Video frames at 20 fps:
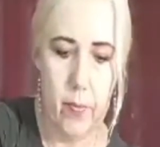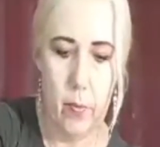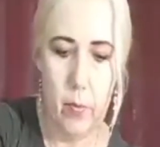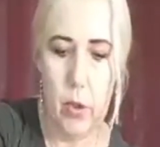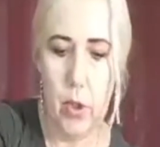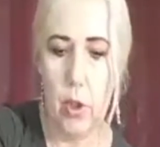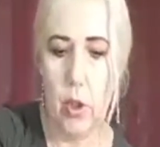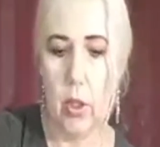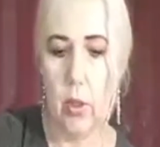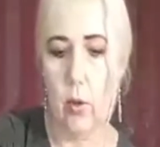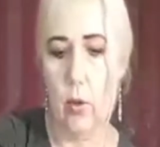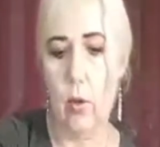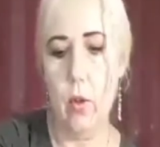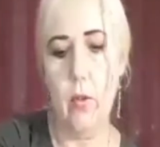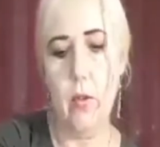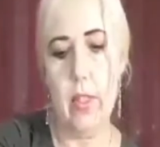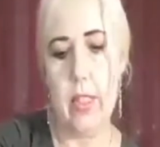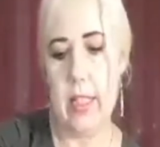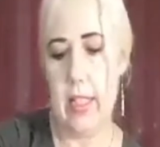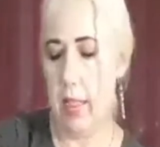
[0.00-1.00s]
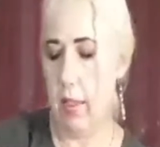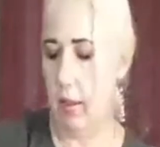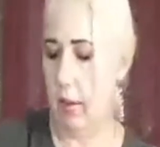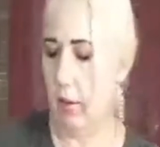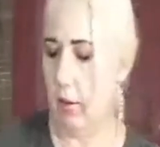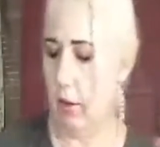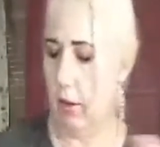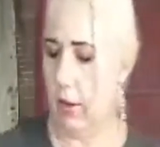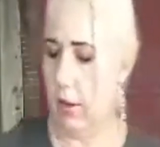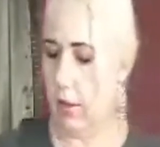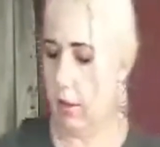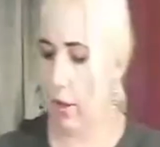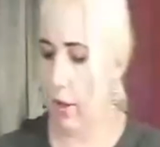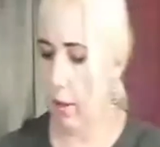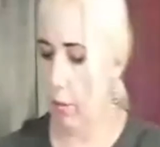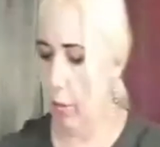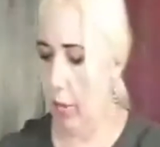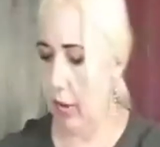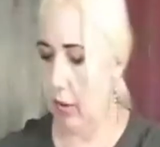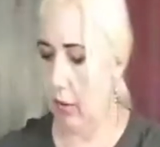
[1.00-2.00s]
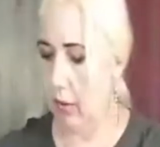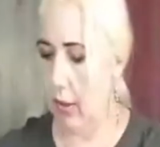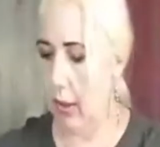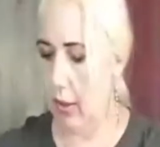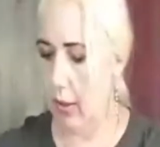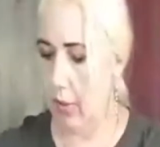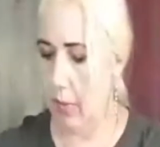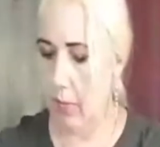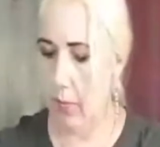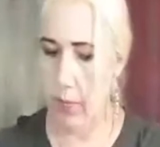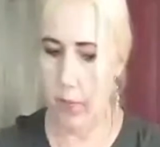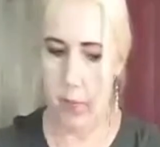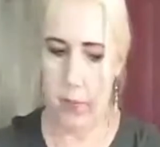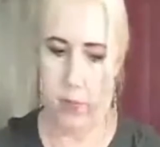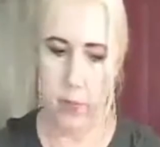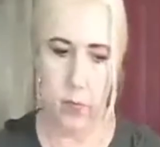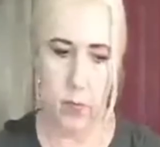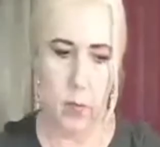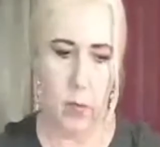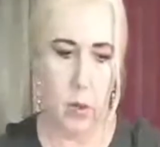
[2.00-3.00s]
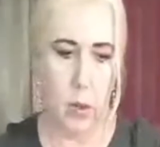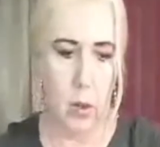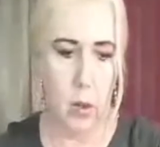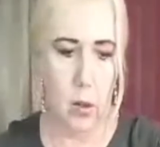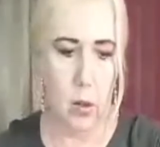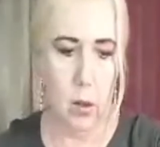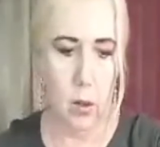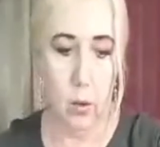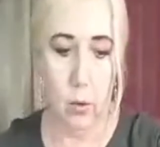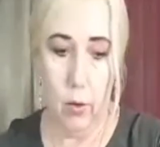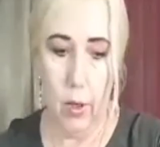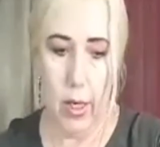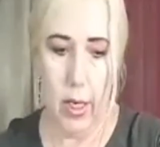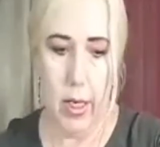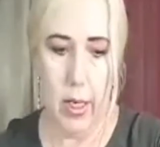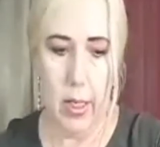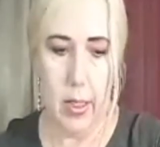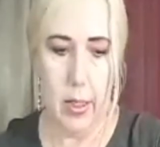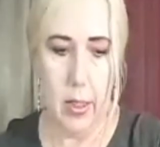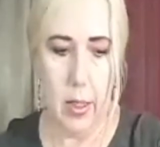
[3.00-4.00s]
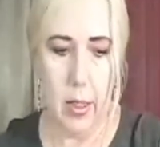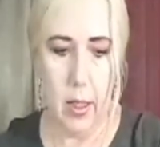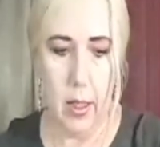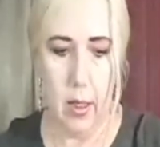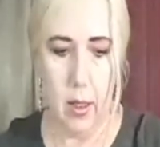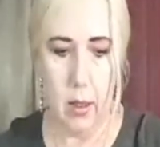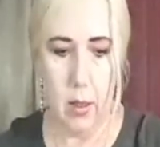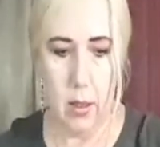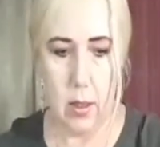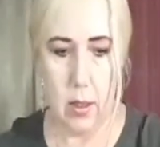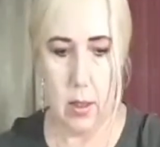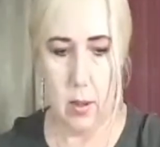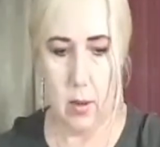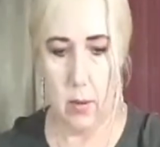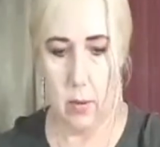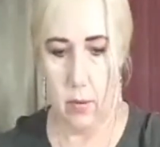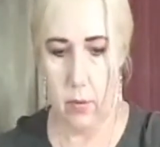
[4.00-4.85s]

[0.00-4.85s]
But you can always add the greenery in between or anything else.